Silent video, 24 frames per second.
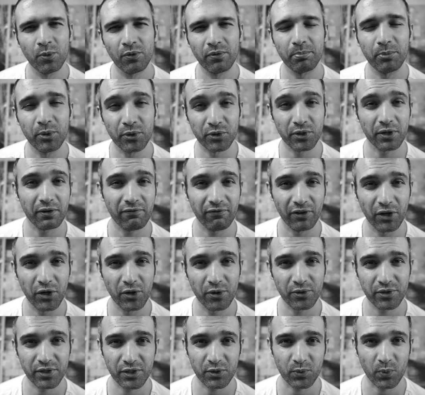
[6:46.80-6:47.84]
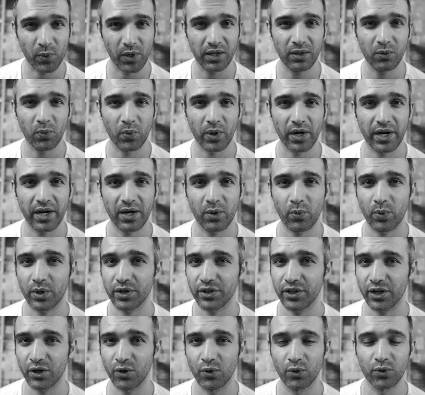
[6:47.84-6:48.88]
music videos as well, where
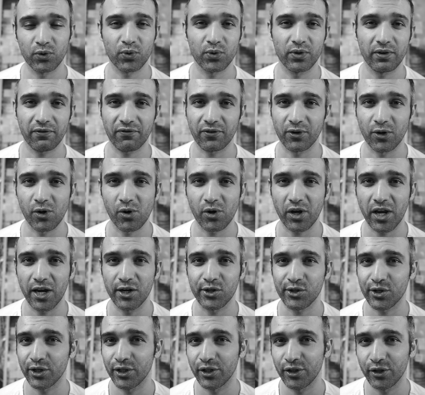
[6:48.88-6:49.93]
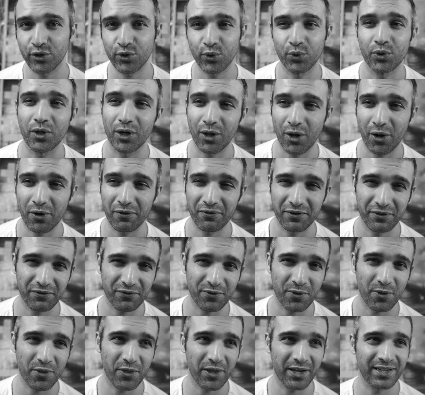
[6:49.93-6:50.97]
they go to different locations and they shoot a lot of
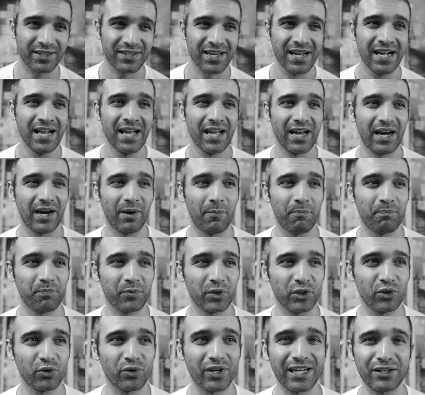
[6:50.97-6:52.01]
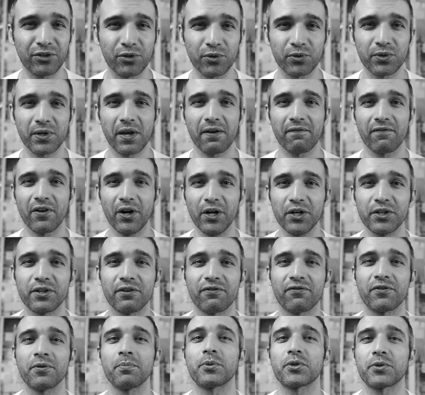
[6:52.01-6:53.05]
different things. You get to see a very
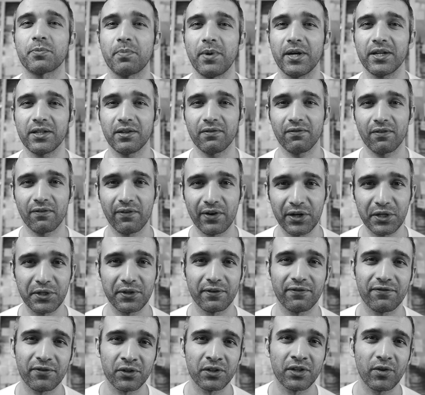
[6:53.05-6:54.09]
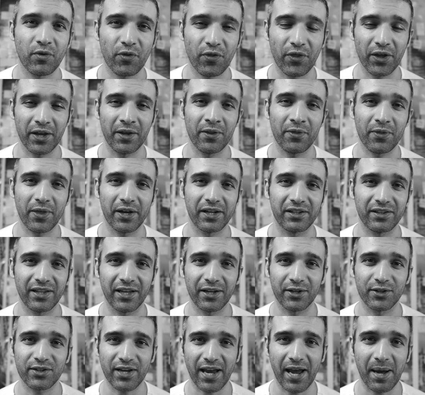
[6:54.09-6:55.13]
different perspective, a very different thing that
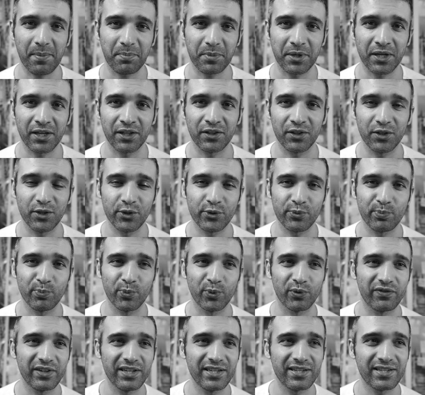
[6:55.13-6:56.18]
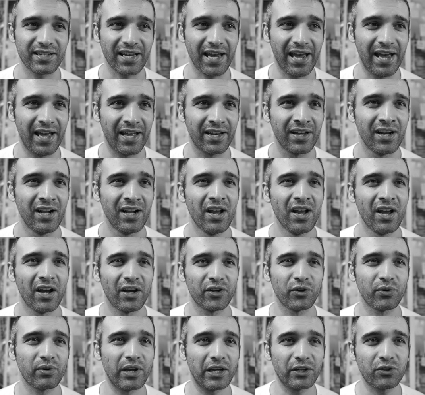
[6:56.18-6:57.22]
is happening in these movies, and
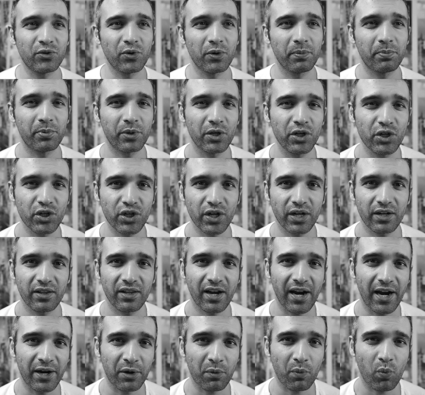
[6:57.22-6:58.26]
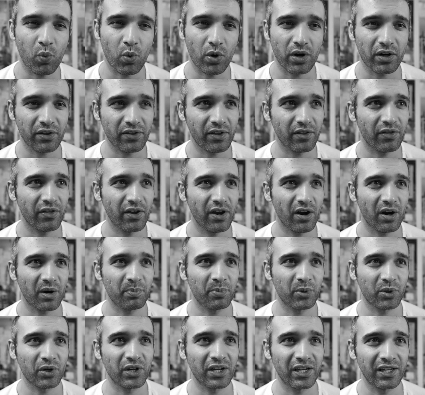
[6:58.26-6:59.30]
you get to appreciate the kind of work that they are
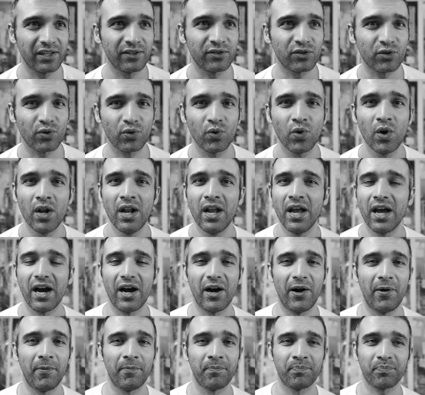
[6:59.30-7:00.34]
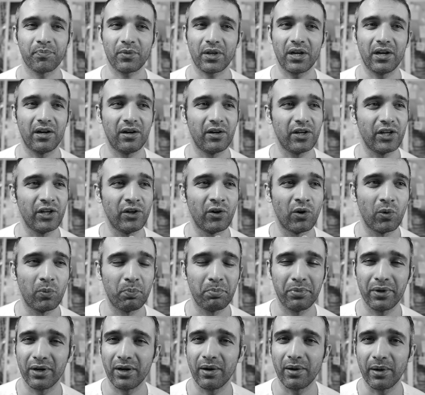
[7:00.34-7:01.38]
putting into.
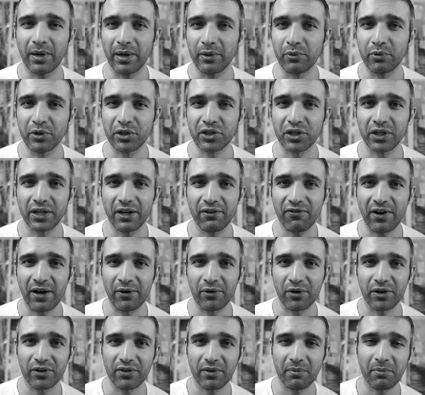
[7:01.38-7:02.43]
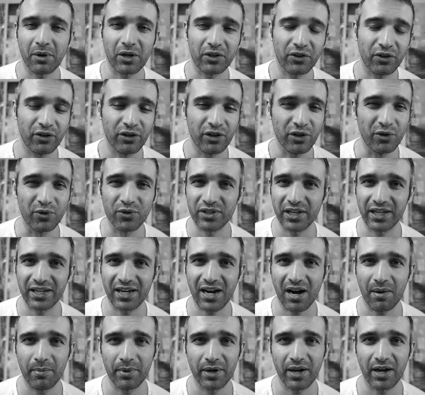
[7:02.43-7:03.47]
I recently found out about the news that
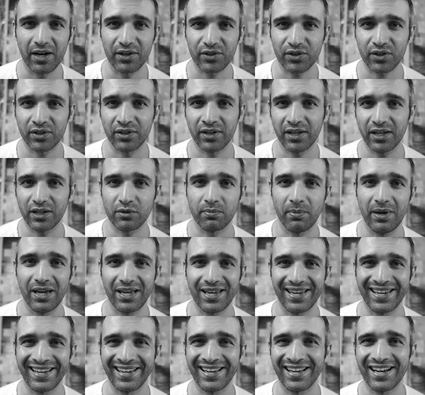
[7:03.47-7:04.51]
Kamal Hassan is making